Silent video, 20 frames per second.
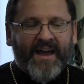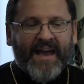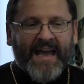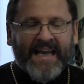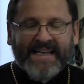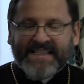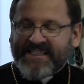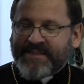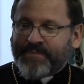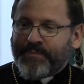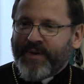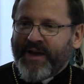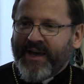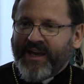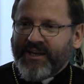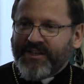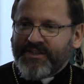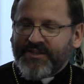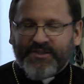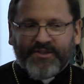a
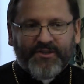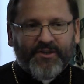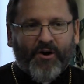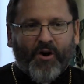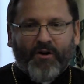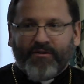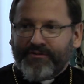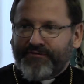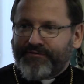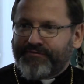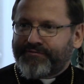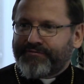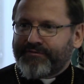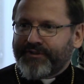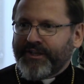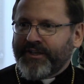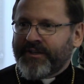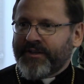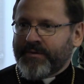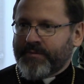space of
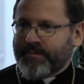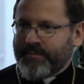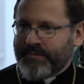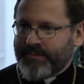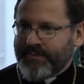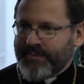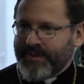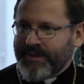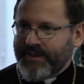freedom,